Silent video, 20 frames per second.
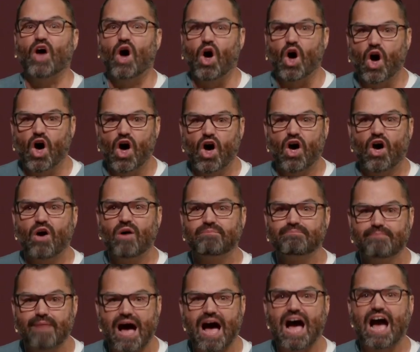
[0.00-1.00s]
all
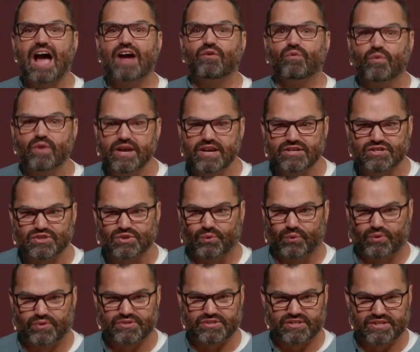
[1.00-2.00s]
my
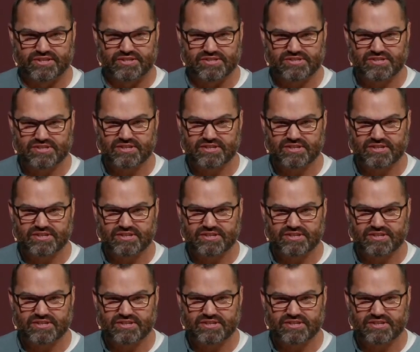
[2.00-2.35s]
resources,